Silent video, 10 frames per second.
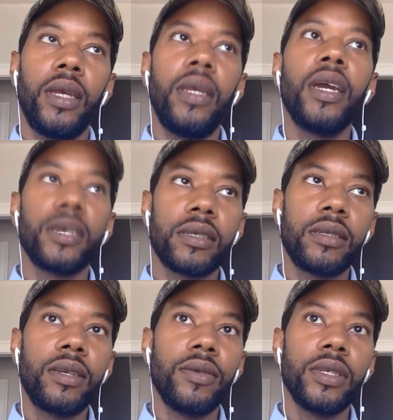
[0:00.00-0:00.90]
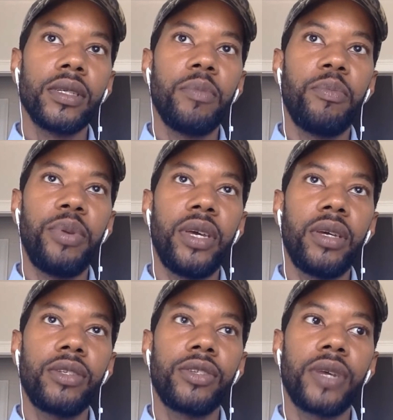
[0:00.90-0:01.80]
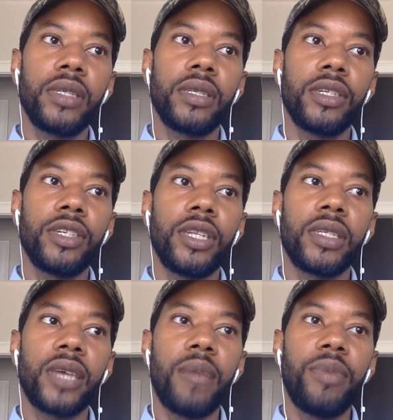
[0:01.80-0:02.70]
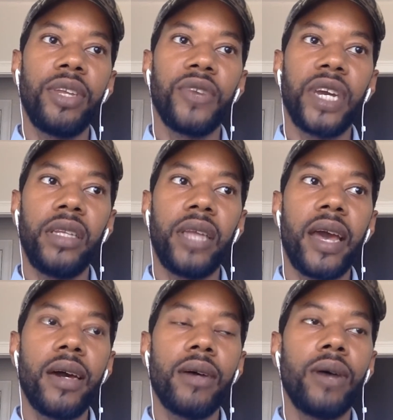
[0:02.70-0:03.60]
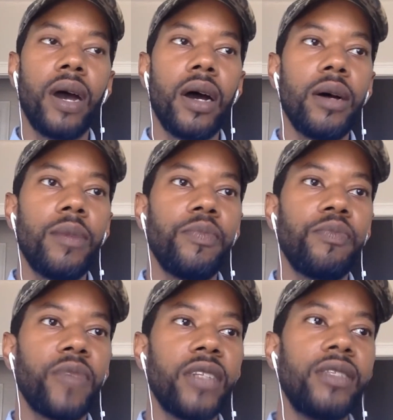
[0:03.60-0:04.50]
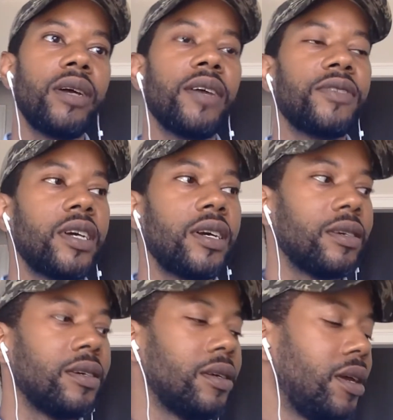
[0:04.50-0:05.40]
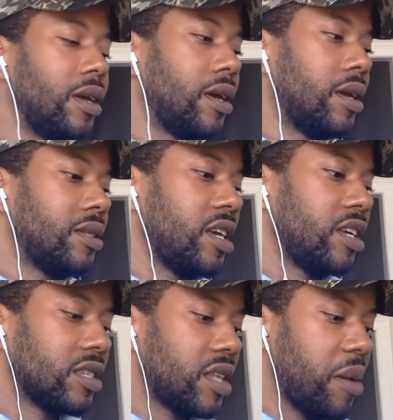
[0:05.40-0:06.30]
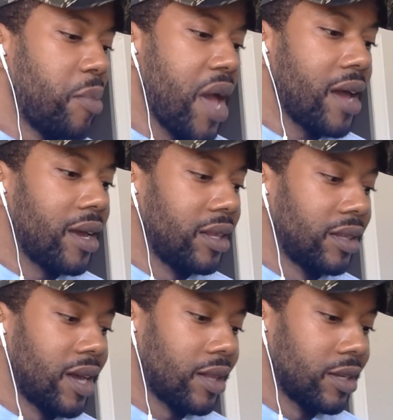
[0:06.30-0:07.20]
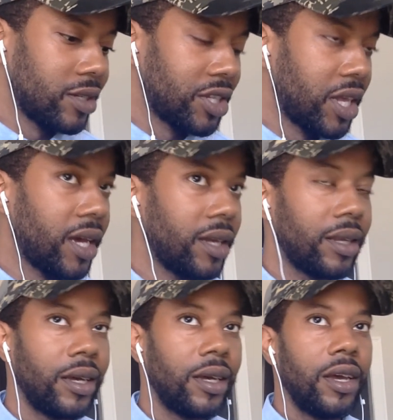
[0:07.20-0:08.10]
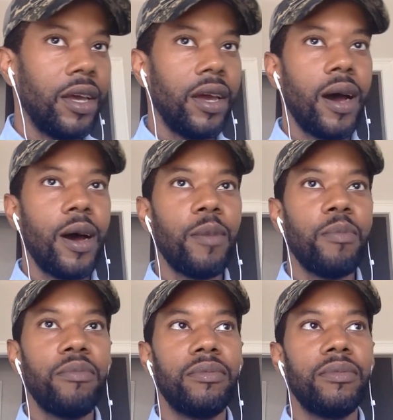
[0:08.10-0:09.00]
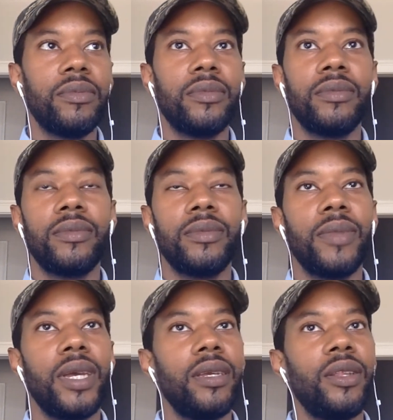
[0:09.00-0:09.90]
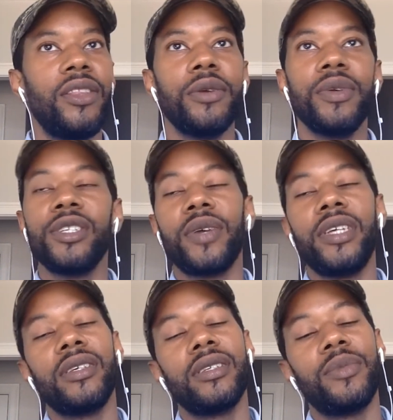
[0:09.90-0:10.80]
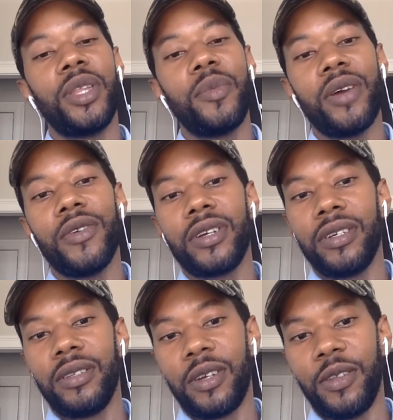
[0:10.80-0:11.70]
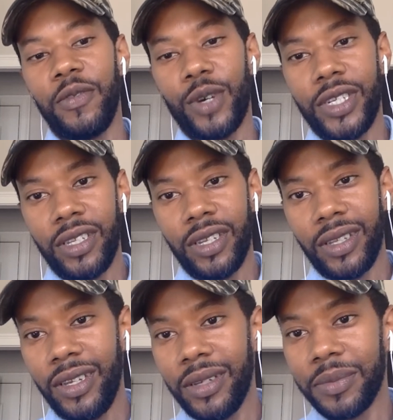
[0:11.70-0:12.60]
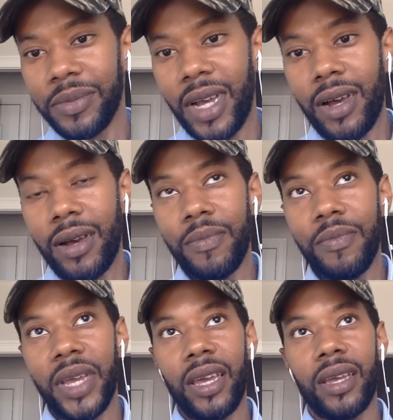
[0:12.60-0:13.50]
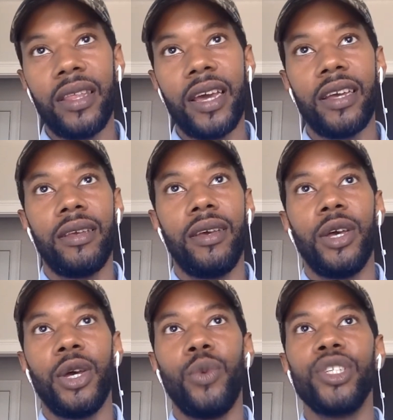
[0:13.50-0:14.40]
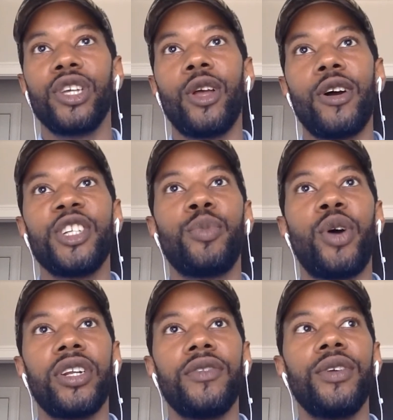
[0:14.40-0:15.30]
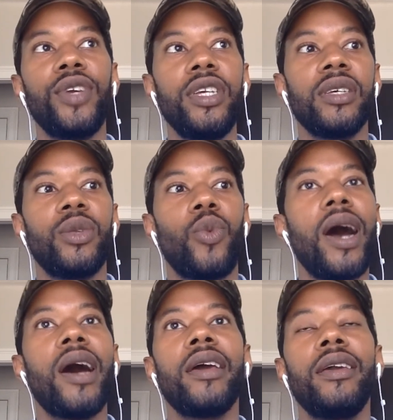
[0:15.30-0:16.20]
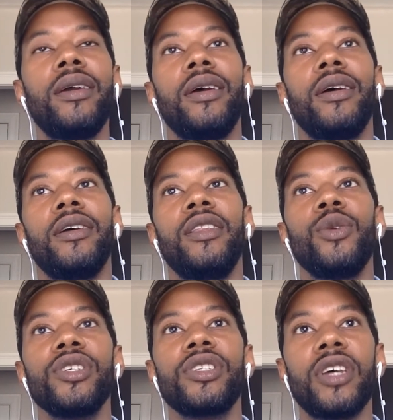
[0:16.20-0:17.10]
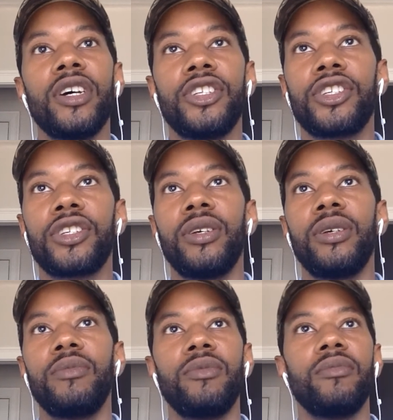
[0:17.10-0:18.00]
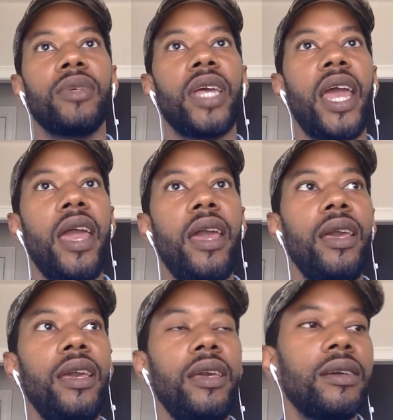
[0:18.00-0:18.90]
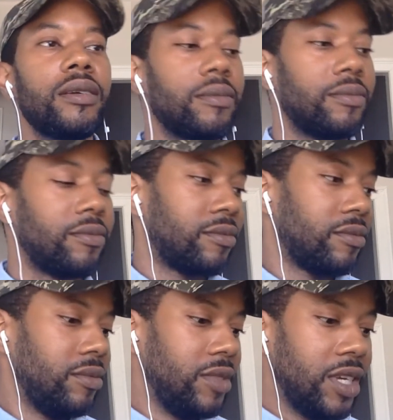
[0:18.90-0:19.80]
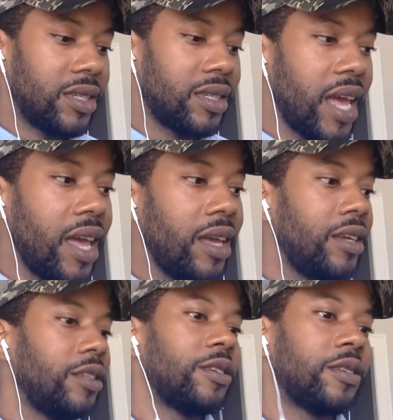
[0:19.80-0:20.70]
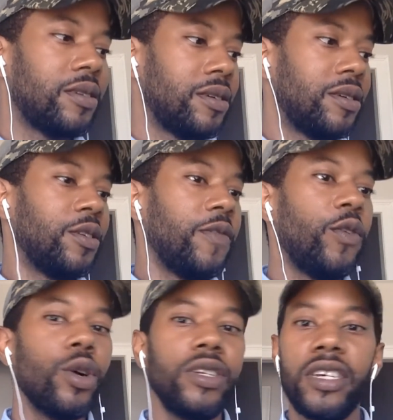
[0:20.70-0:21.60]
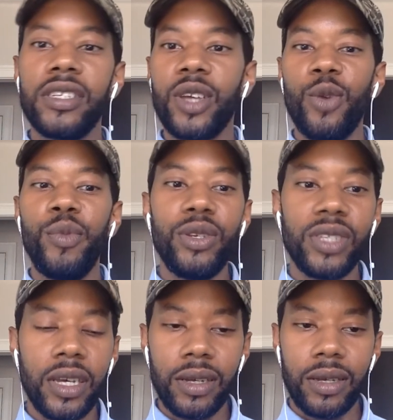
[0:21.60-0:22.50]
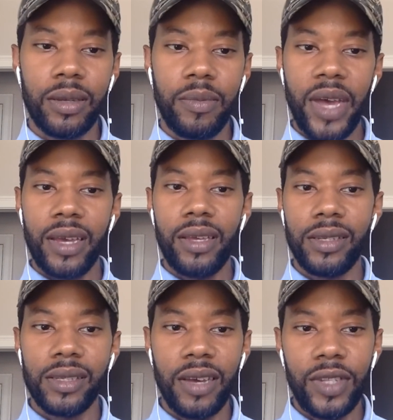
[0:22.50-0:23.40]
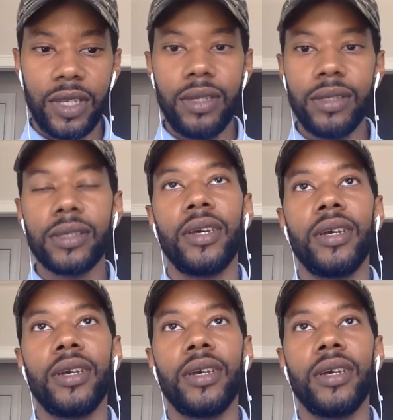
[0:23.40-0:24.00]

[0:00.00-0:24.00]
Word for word: Yes, there is a big transition that's happening right now. I do have to kind of take a step back and acknowledge that there is racism in America, unfortunately. And that was a large part of the reason why there was such a disdain for disco music back in the 70s.